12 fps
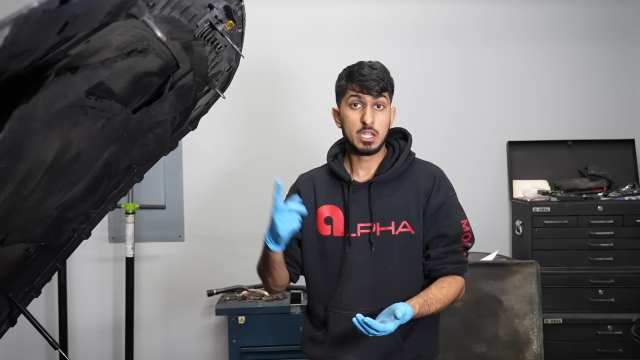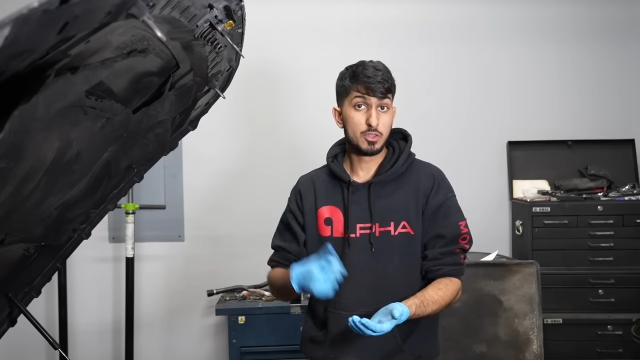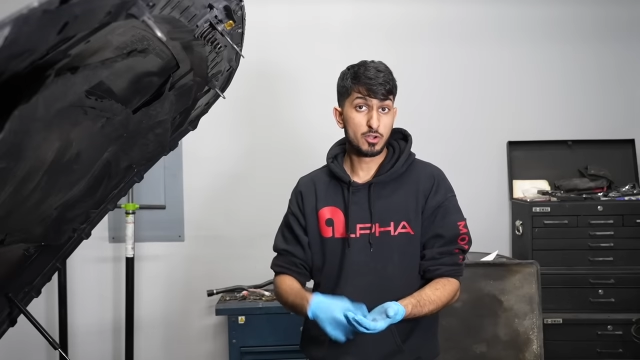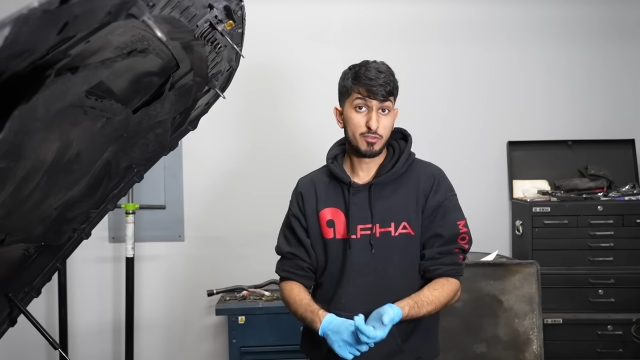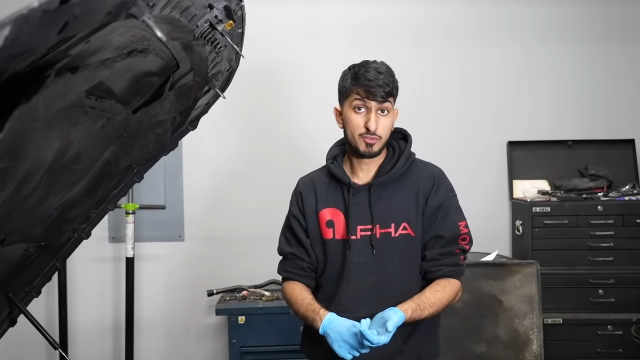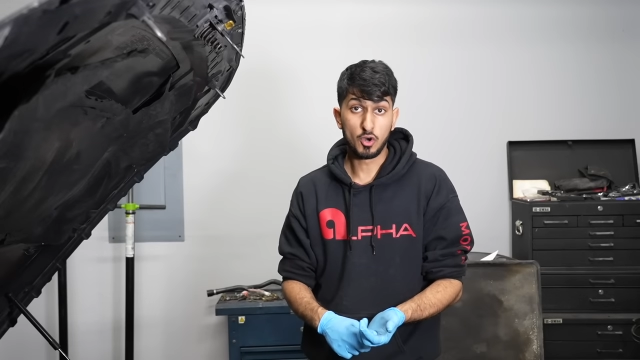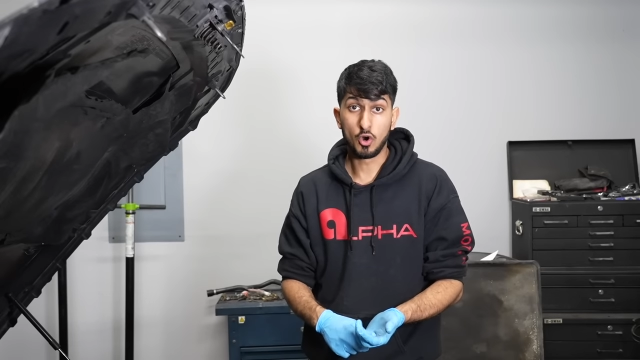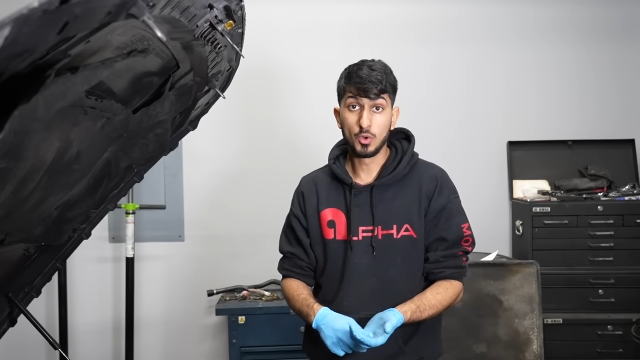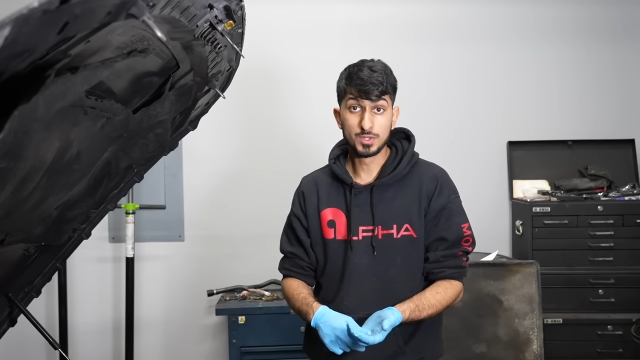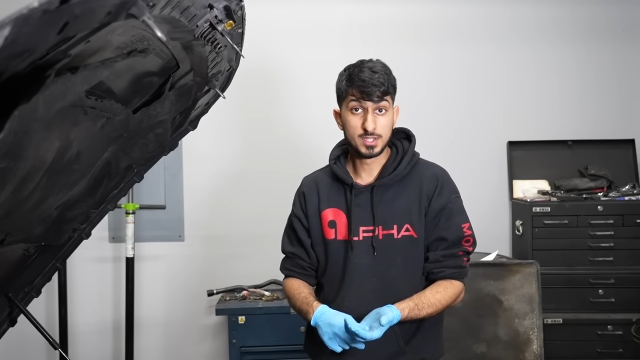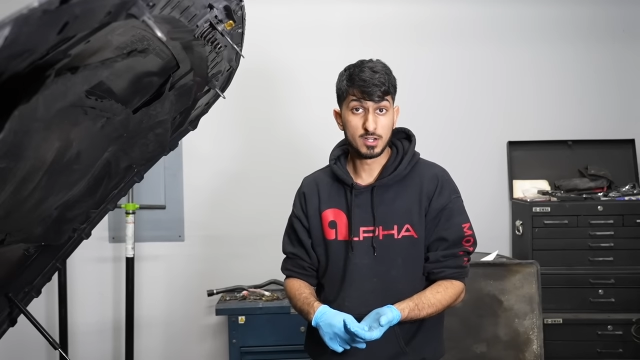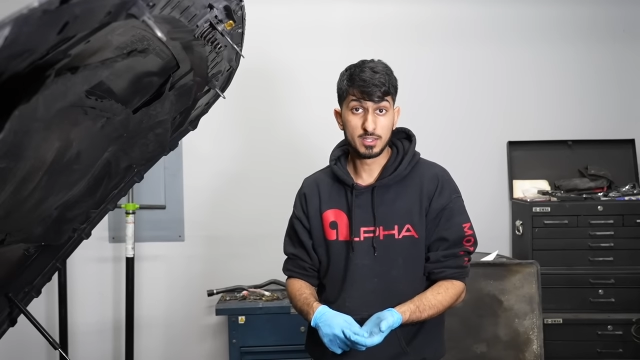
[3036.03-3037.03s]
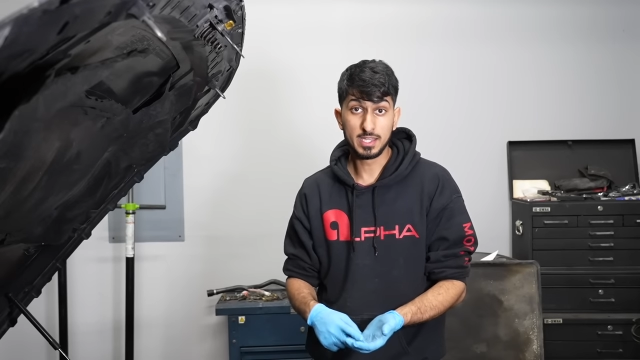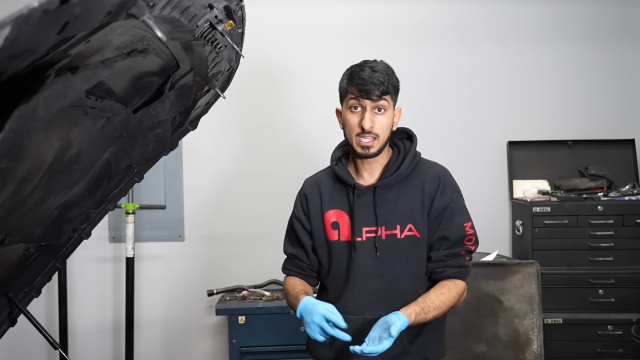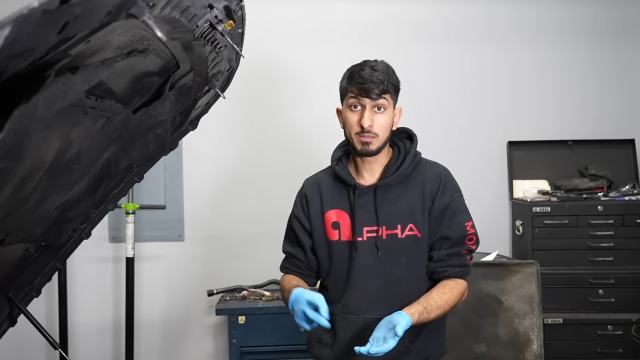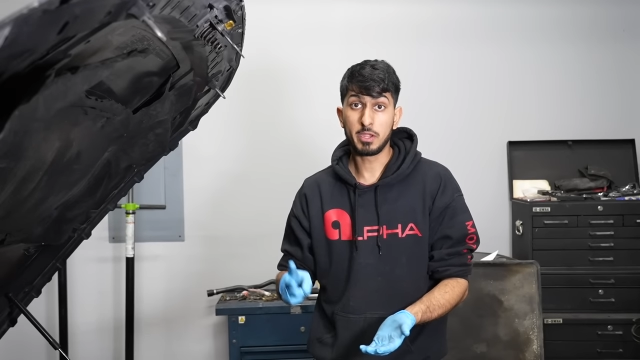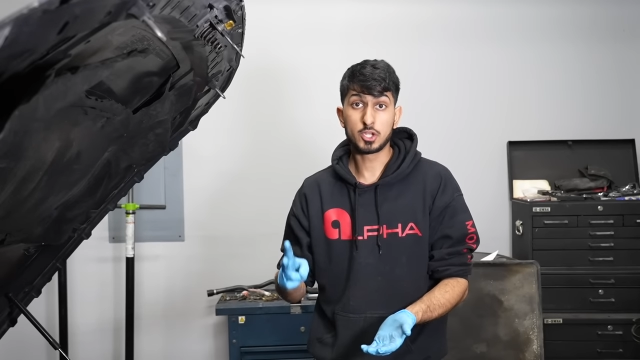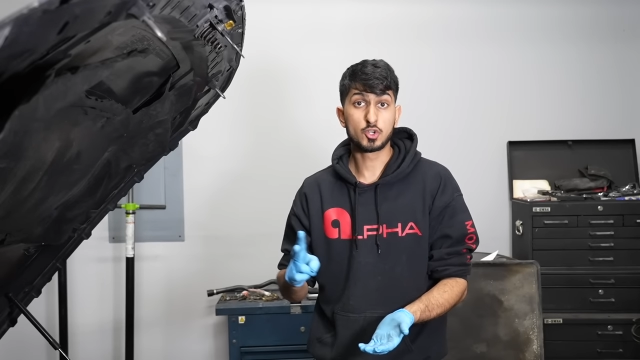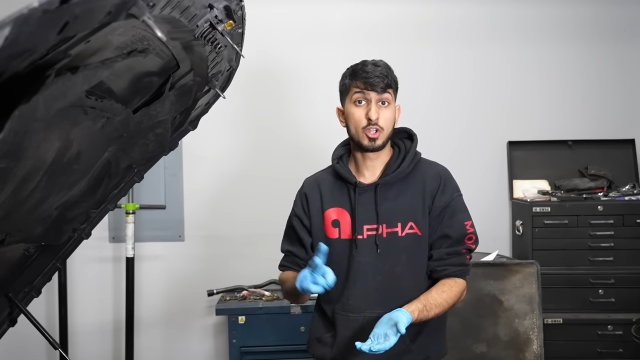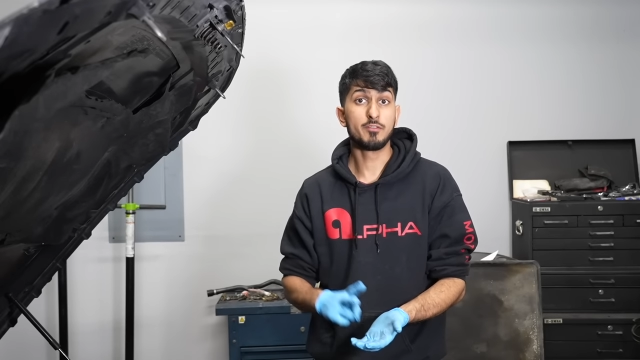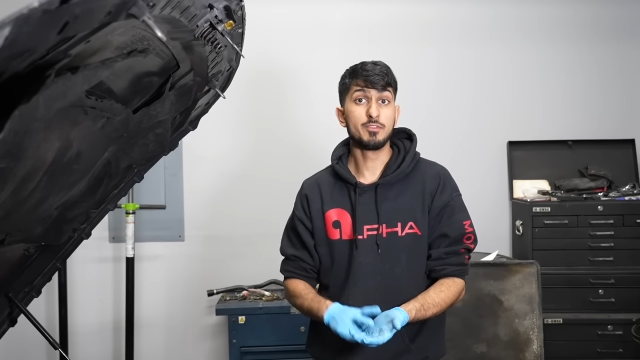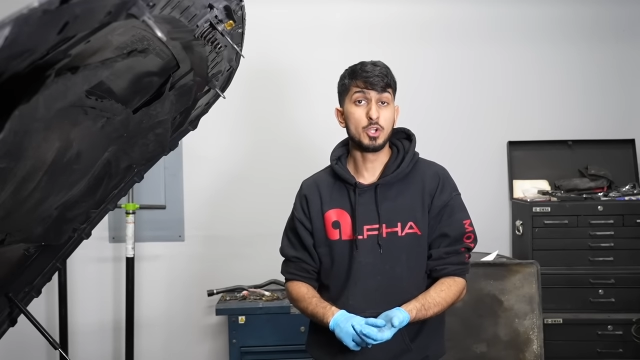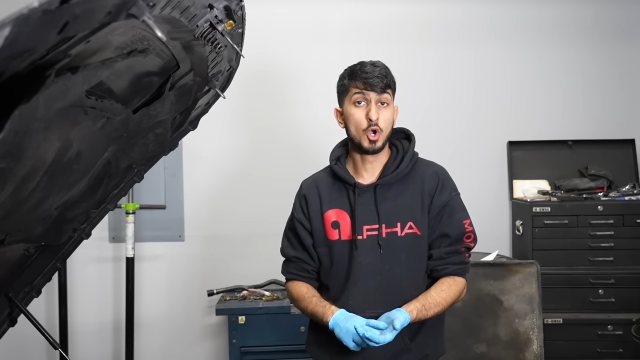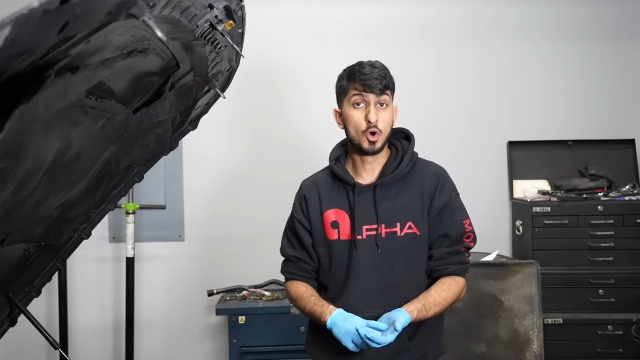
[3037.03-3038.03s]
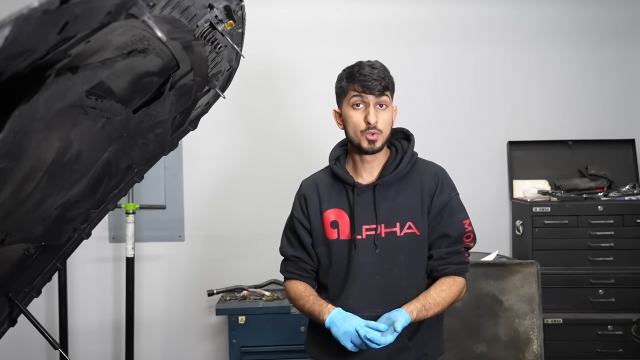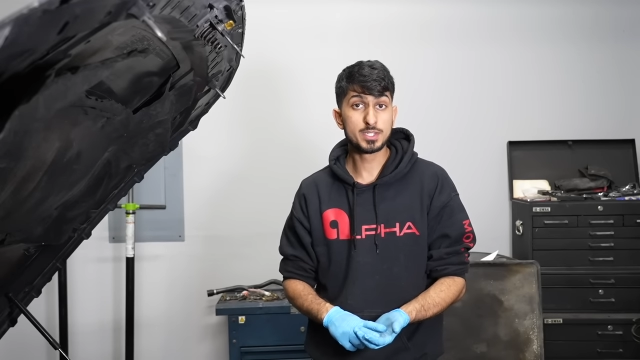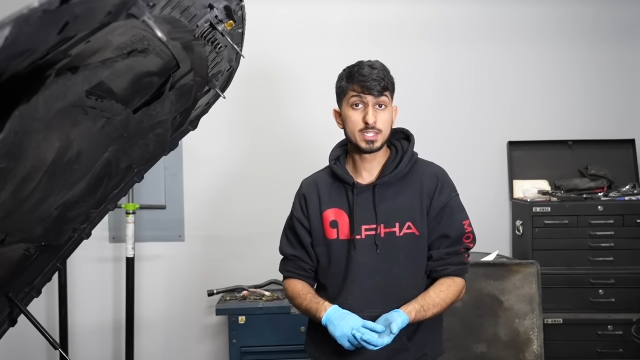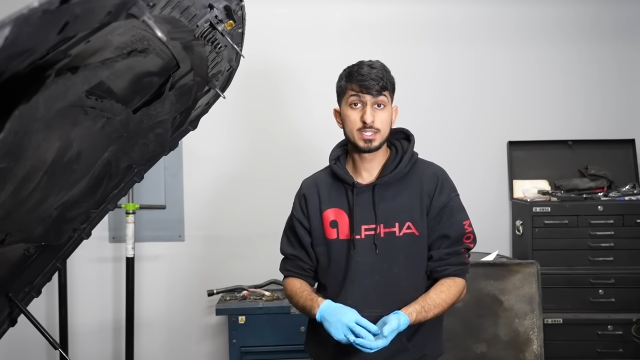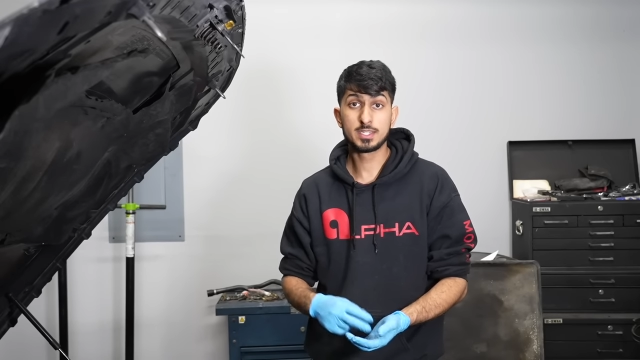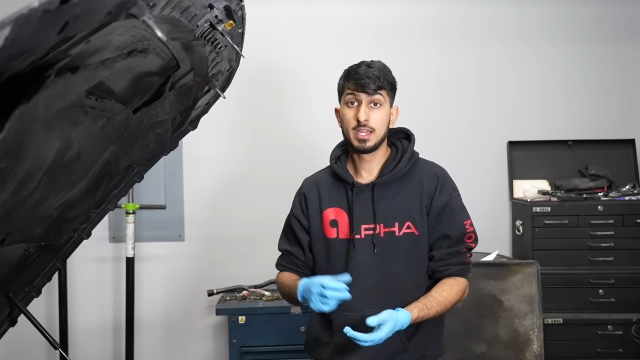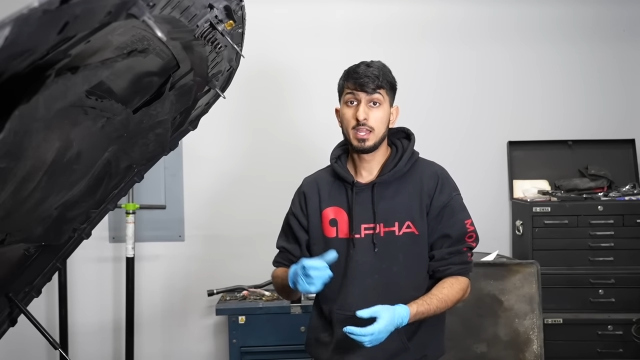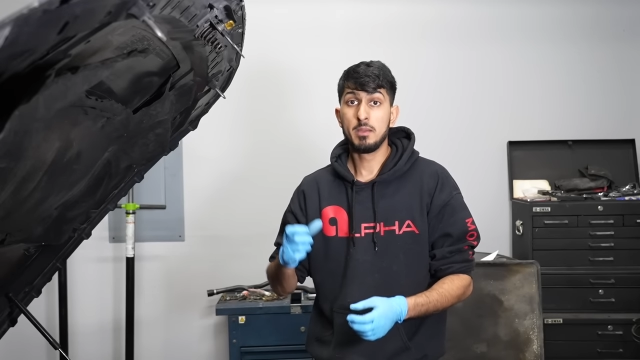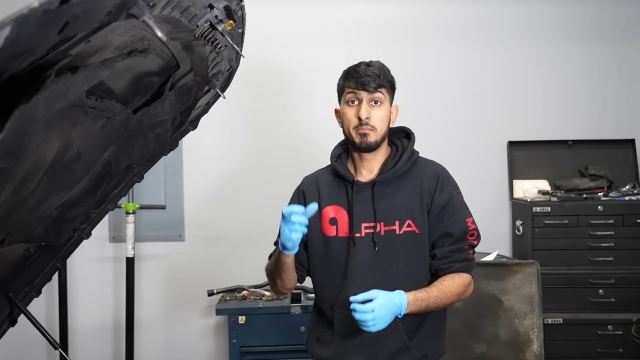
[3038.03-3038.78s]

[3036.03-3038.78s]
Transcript: Either if your hoses are leaking, make sure you have new hoses,